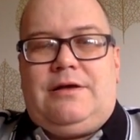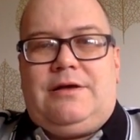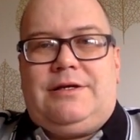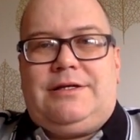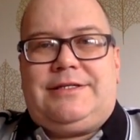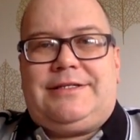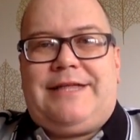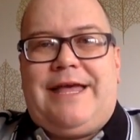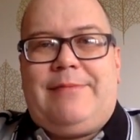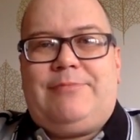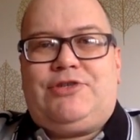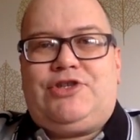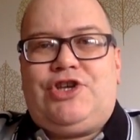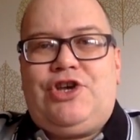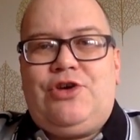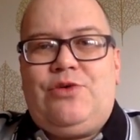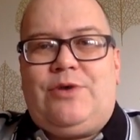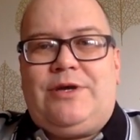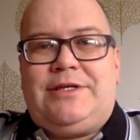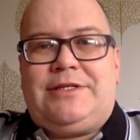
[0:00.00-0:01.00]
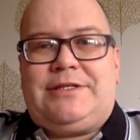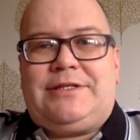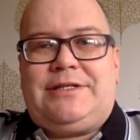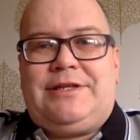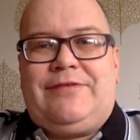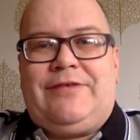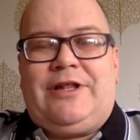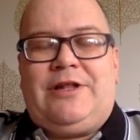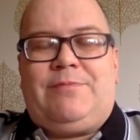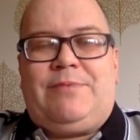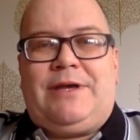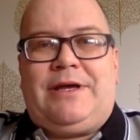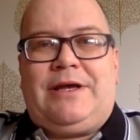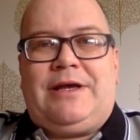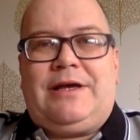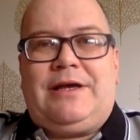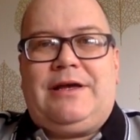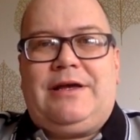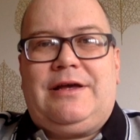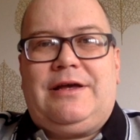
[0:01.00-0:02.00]
Step two is developing
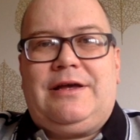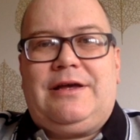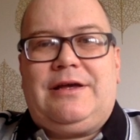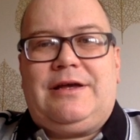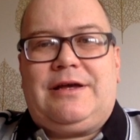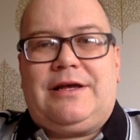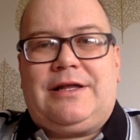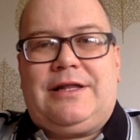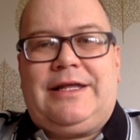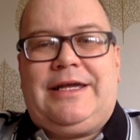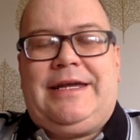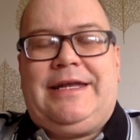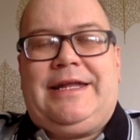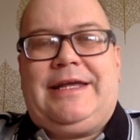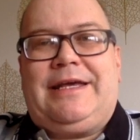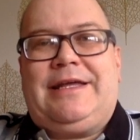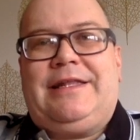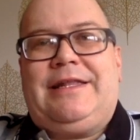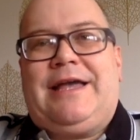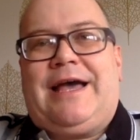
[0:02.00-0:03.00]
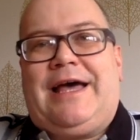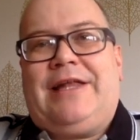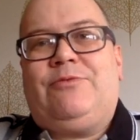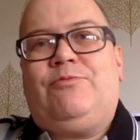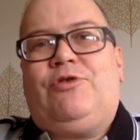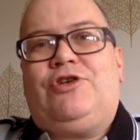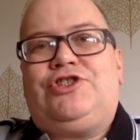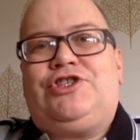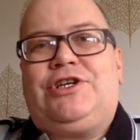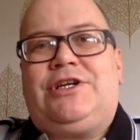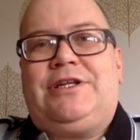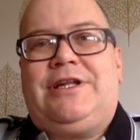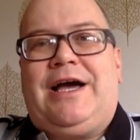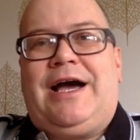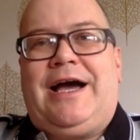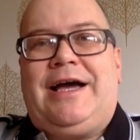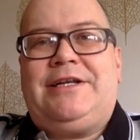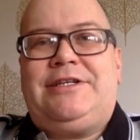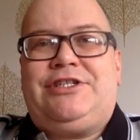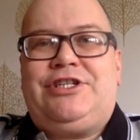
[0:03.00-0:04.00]
cleaning and hand washing and
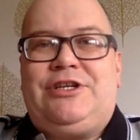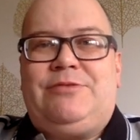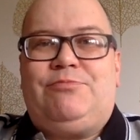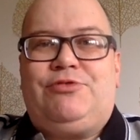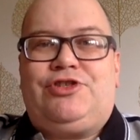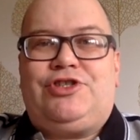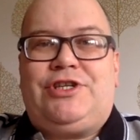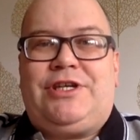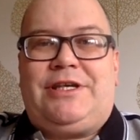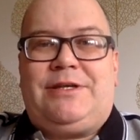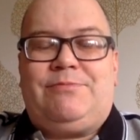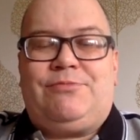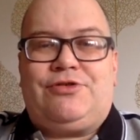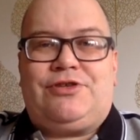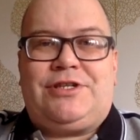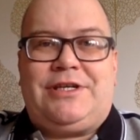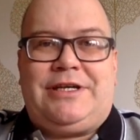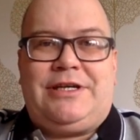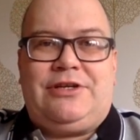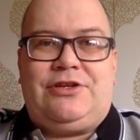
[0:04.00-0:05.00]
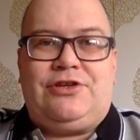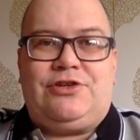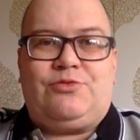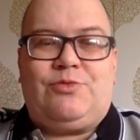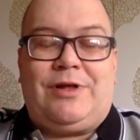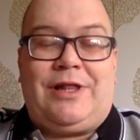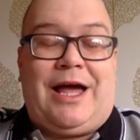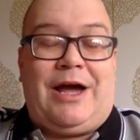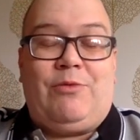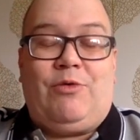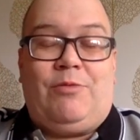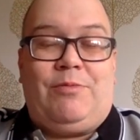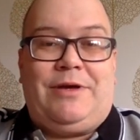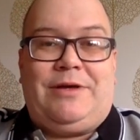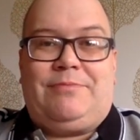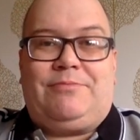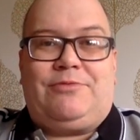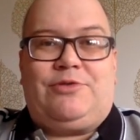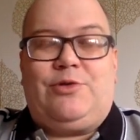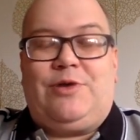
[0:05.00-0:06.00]
hygiene procedures. Well, I won't
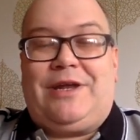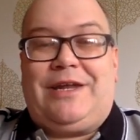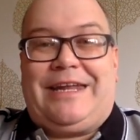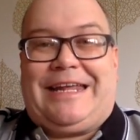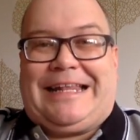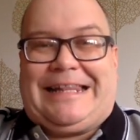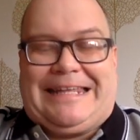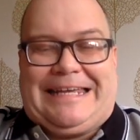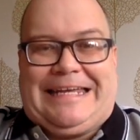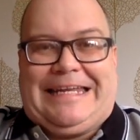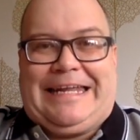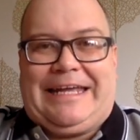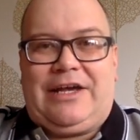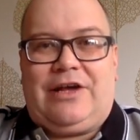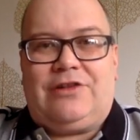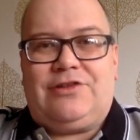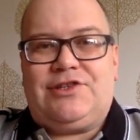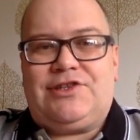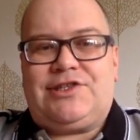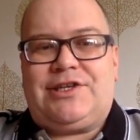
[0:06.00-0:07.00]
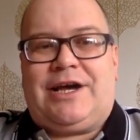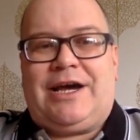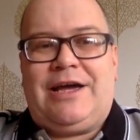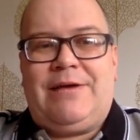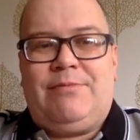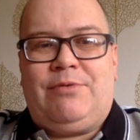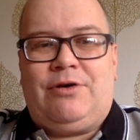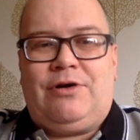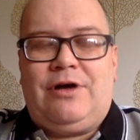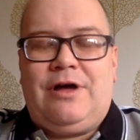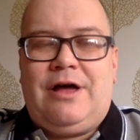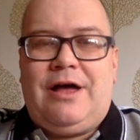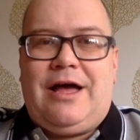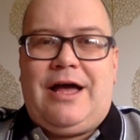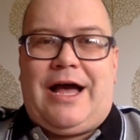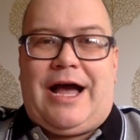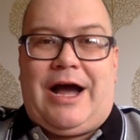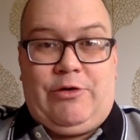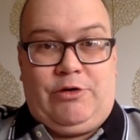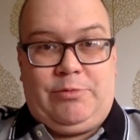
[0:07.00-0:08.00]
be doing any cleaning on site, but
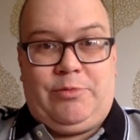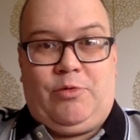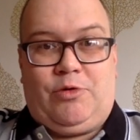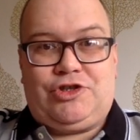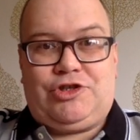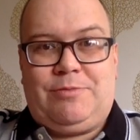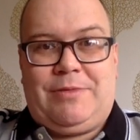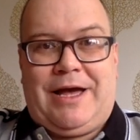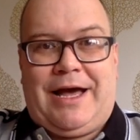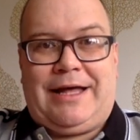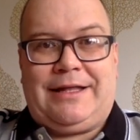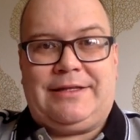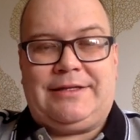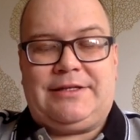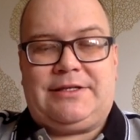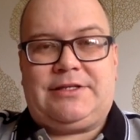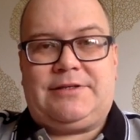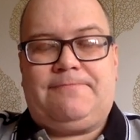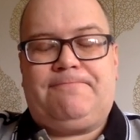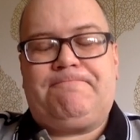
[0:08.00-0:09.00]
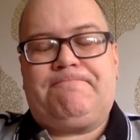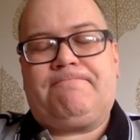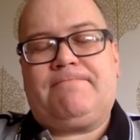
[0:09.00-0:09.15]
I will be washing my hands.